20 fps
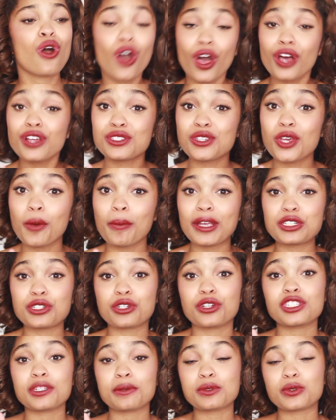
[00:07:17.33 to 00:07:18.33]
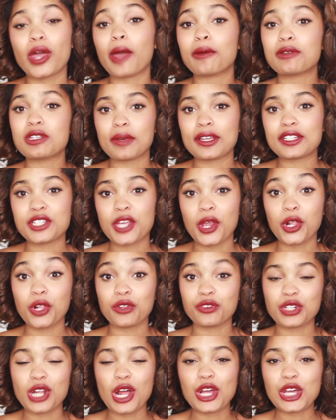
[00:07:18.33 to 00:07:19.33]
Also, make sure to subscribe to my
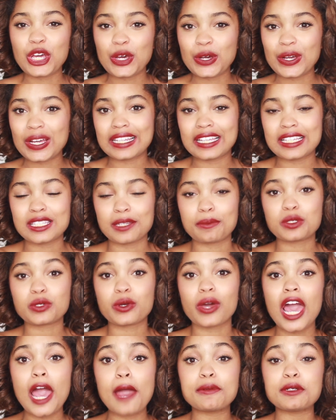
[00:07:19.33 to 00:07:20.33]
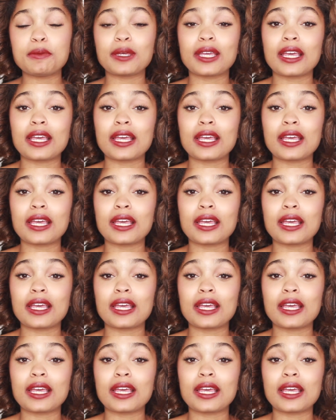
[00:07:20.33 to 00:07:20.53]
channel if you're not currently subscribed,